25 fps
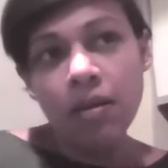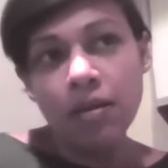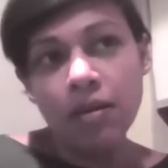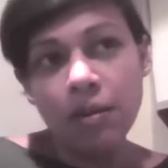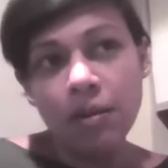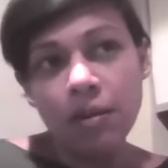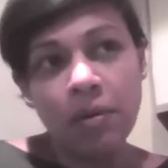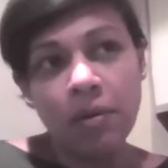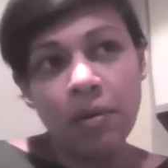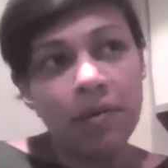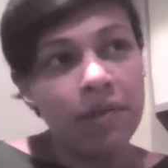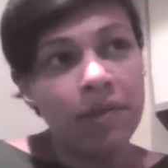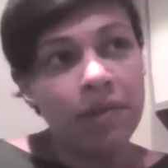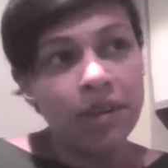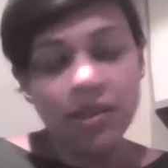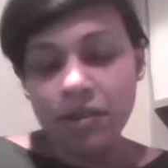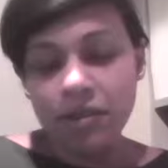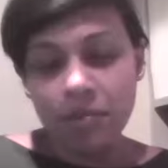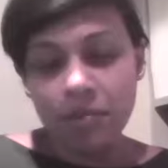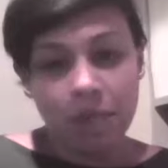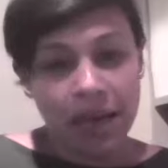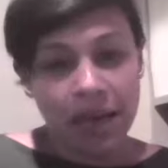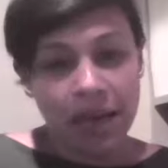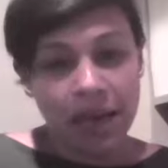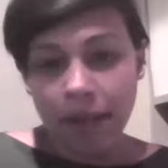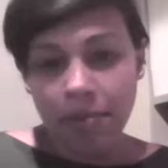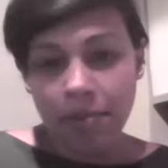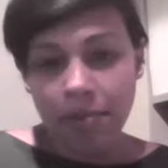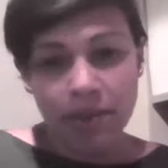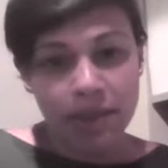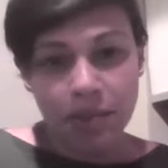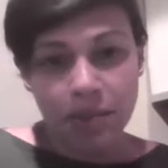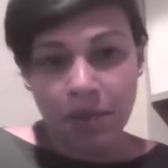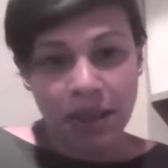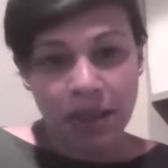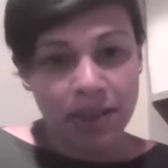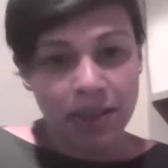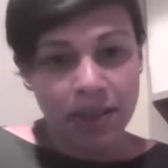the privilege of being able to
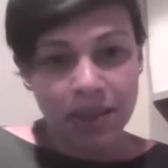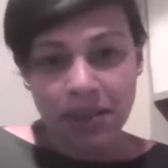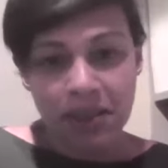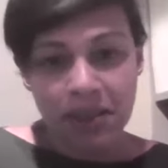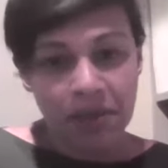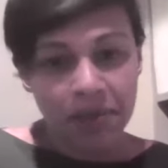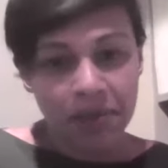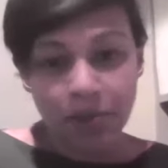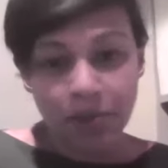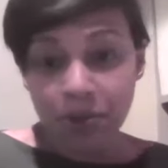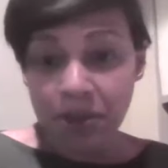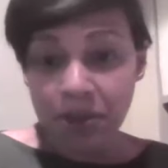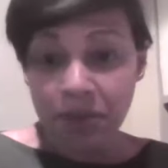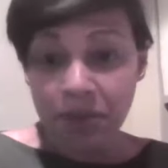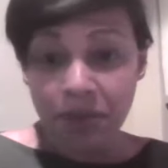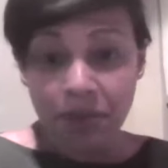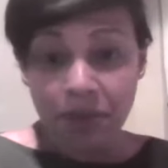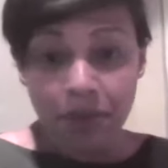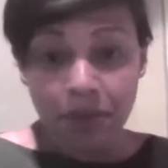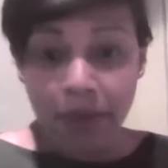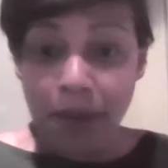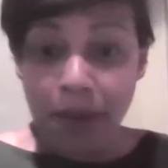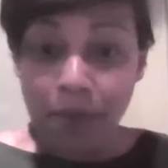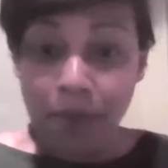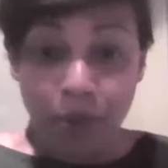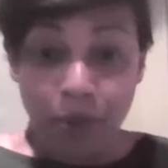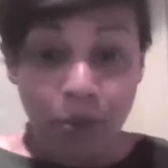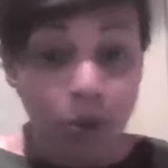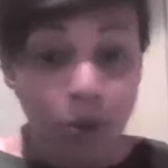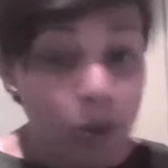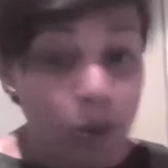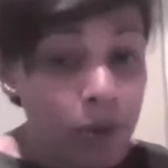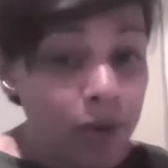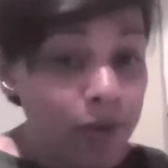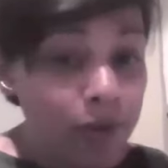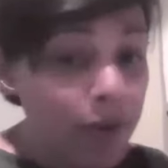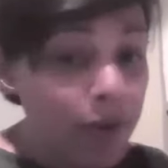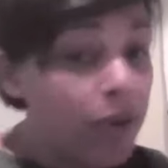speak to several different people,
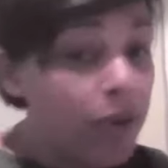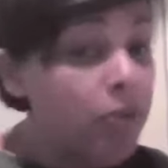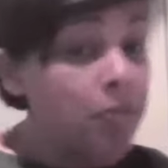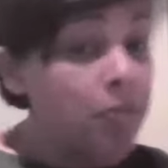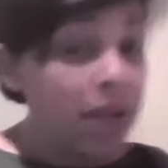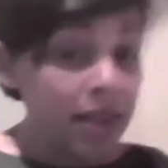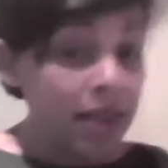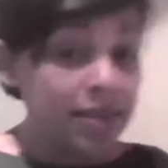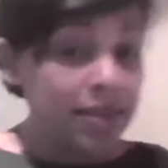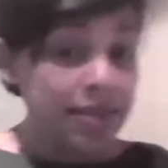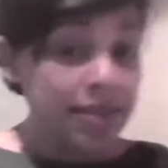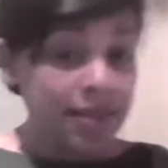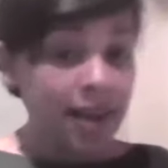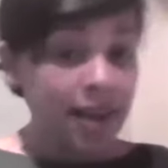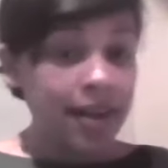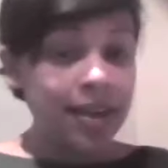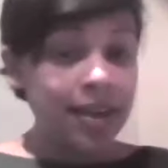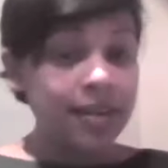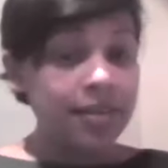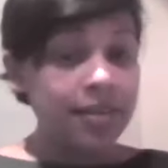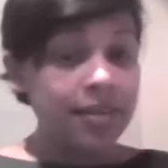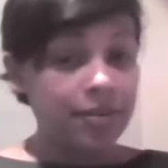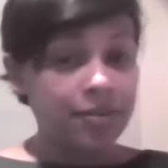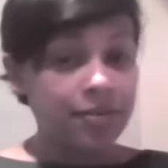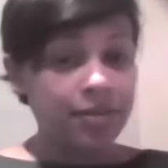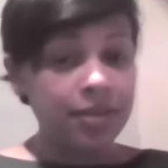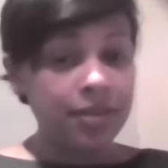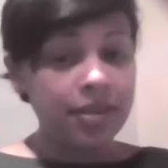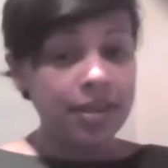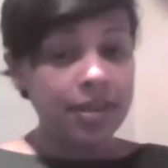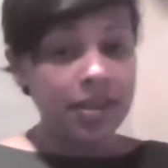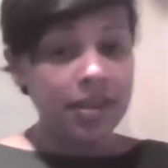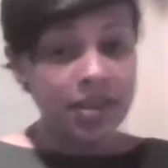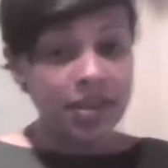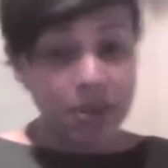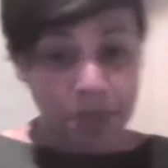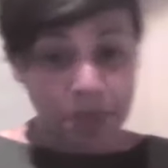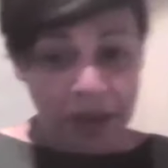all of whom had slightly different
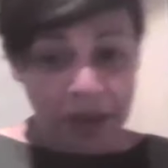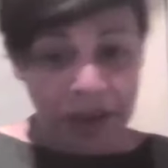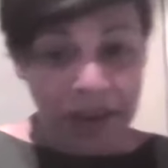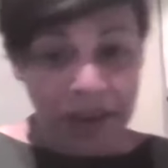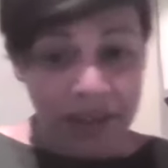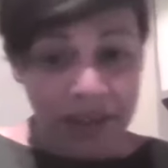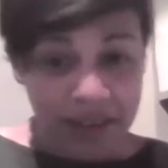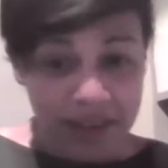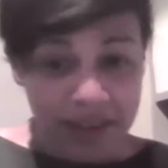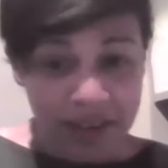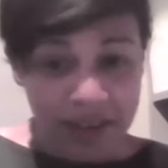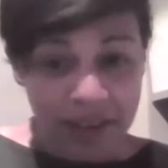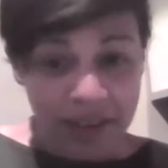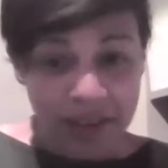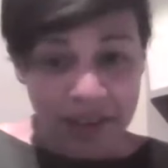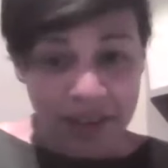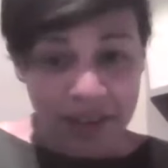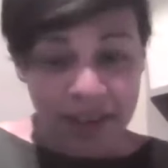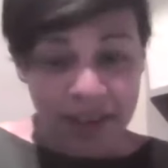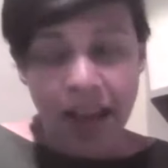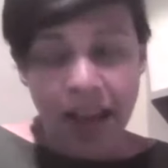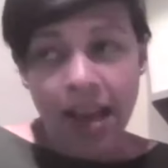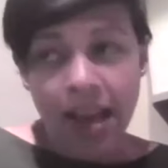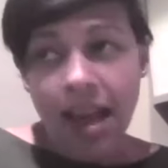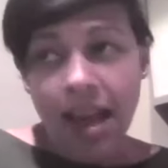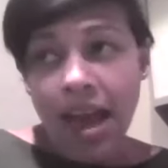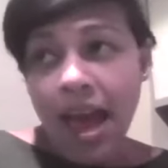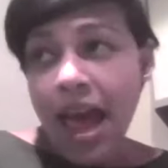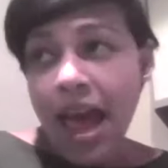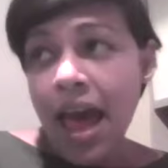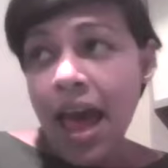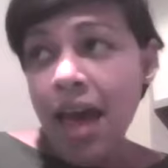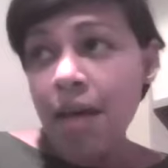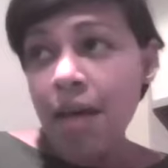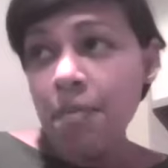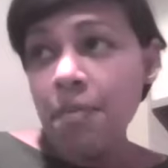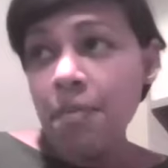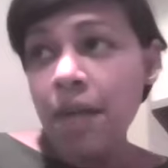experiences.
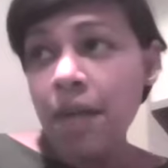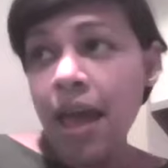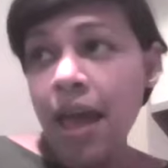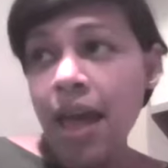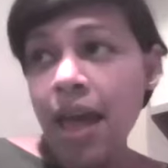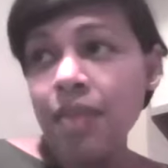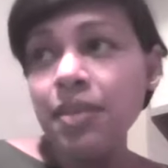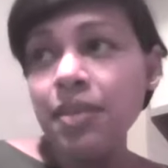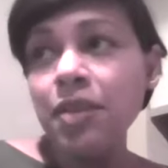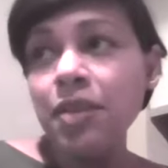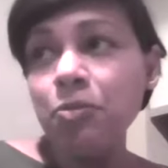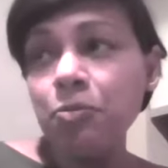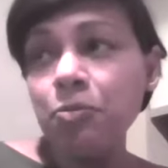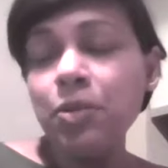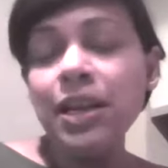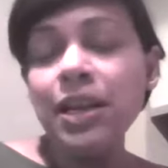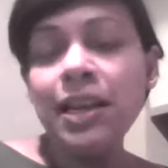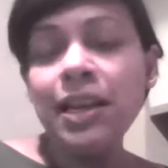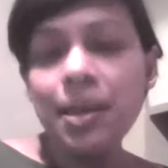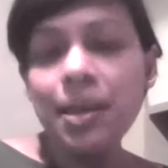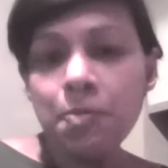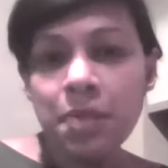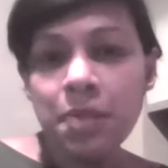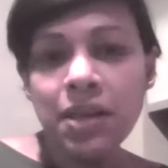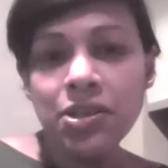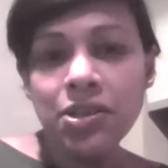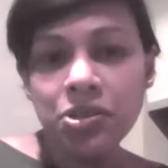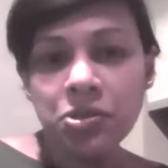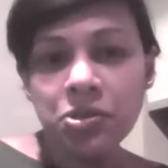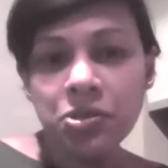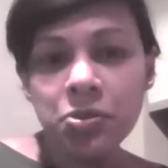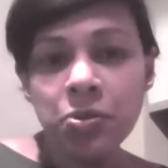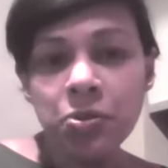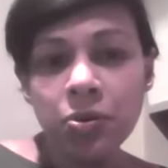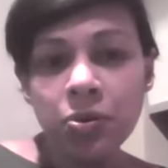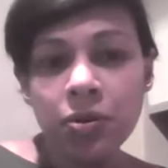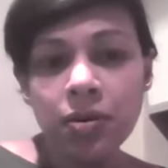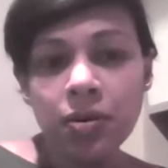And then really be
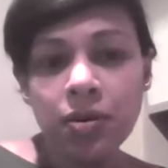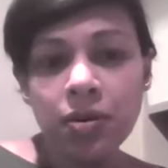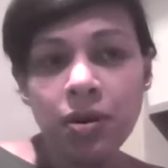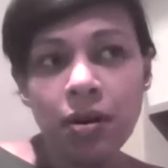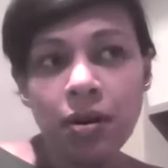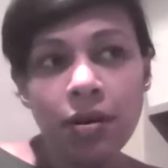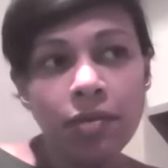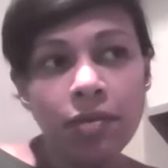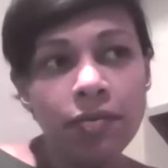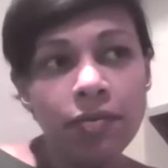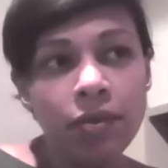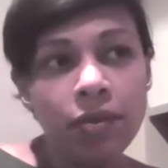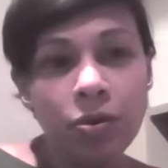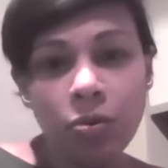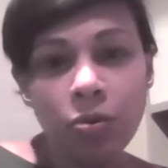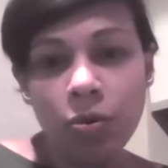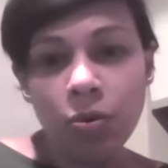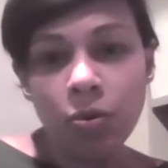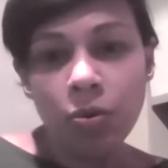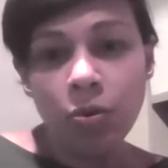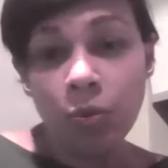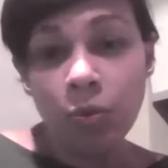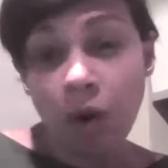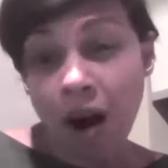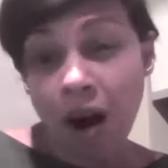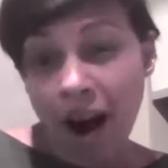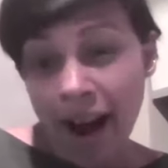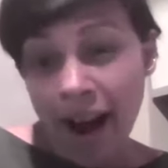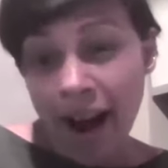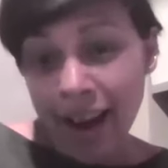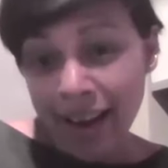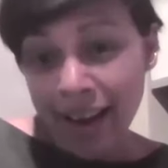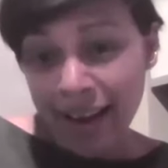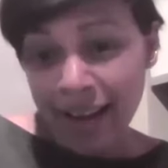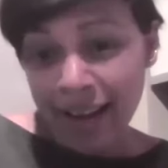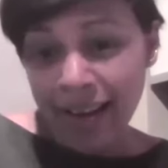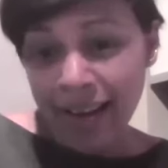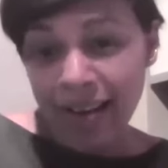sure of your why